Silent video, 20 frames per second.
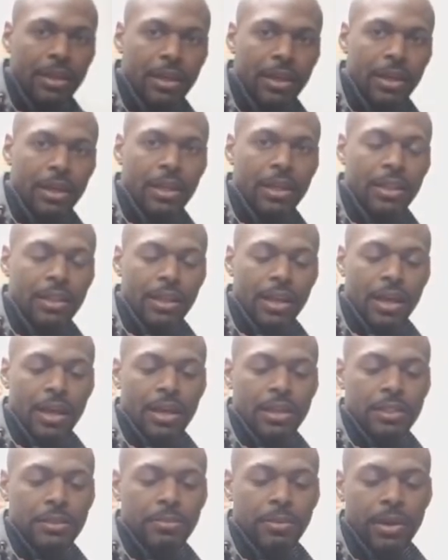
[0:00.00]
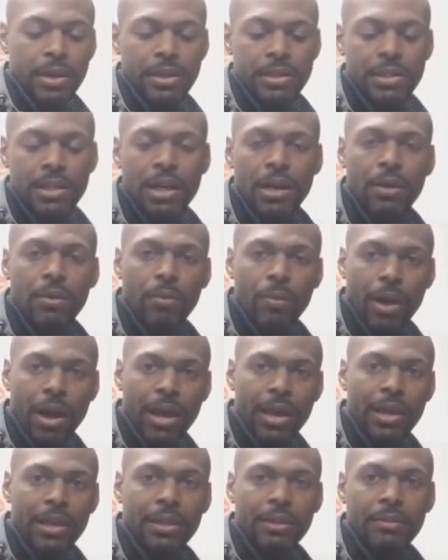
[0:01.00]
It uh, sprays out
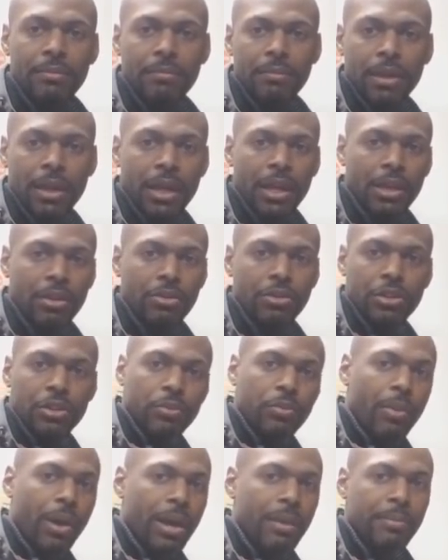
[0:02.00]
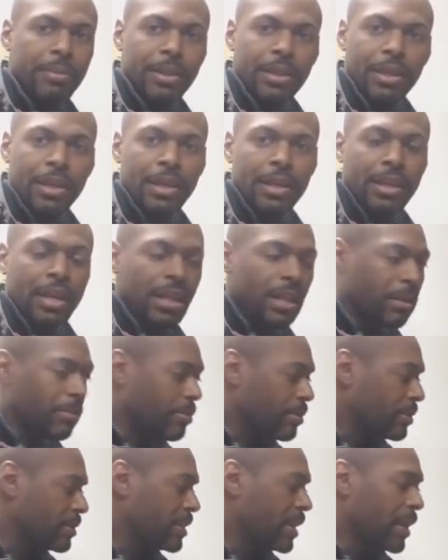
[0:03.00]
white, and you just wipe it in, and it
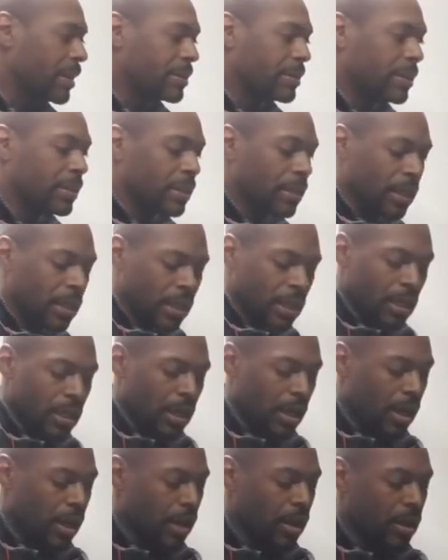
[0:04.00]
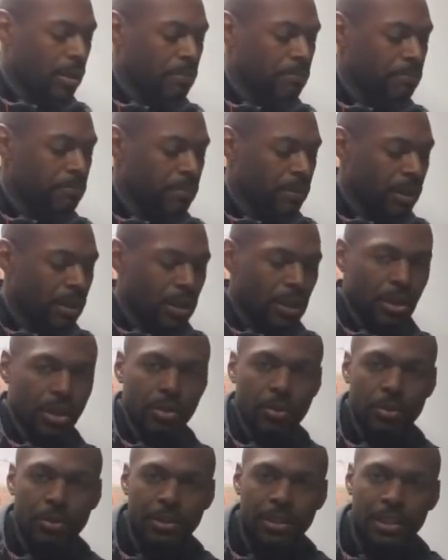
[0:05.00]
protects it. Um,
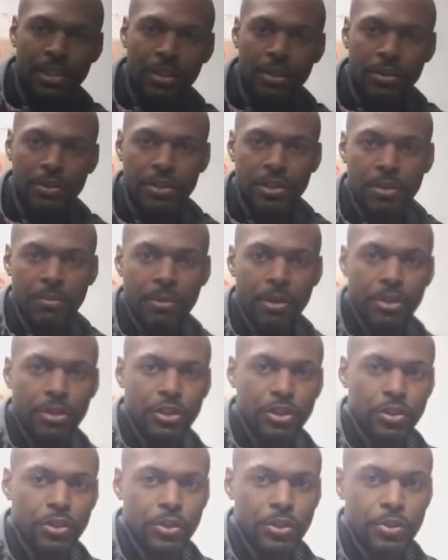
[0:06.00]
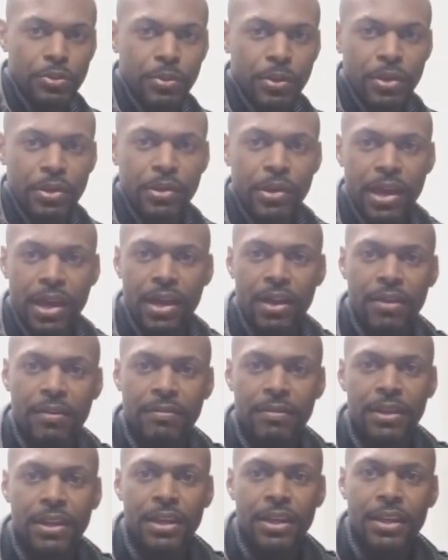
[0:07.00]
you see those commercials where you have
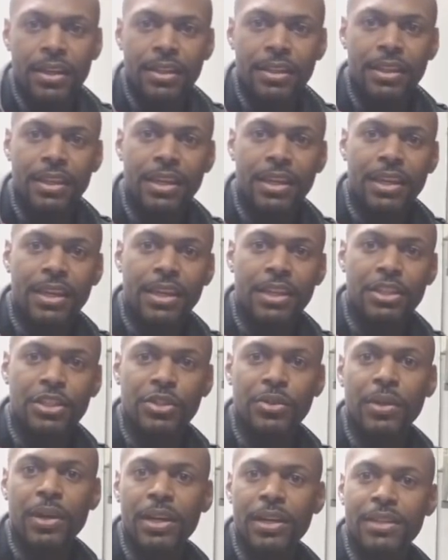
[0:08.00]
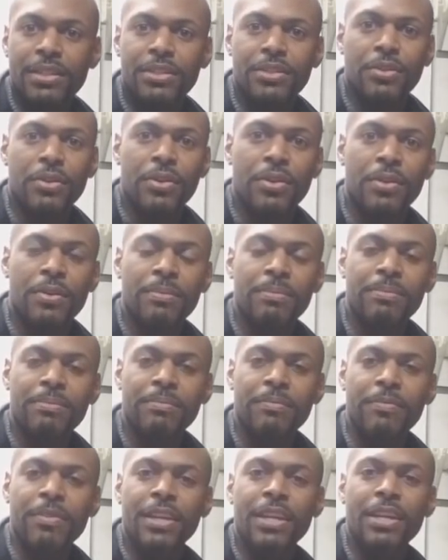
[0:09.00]
the trucks or
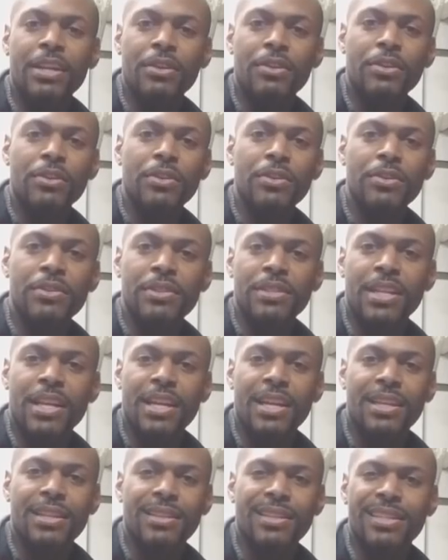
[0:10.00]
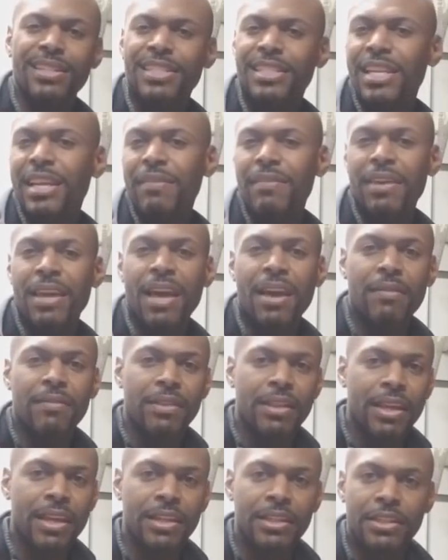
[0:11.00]
vehicles like the Chevy
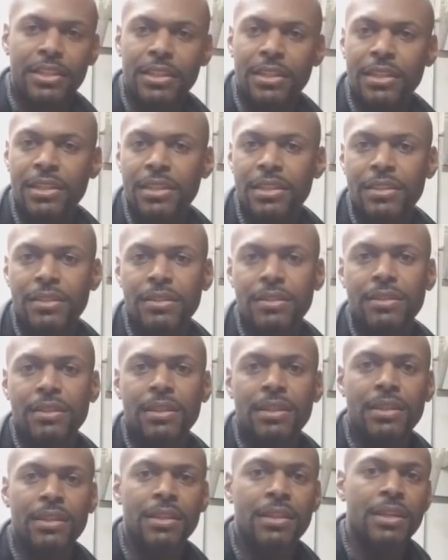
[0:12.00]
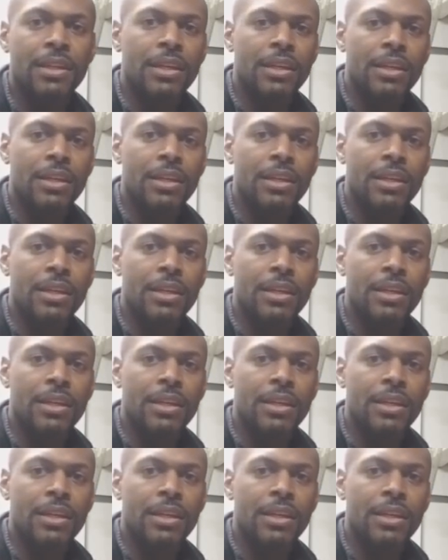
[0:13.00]
Avalanches, the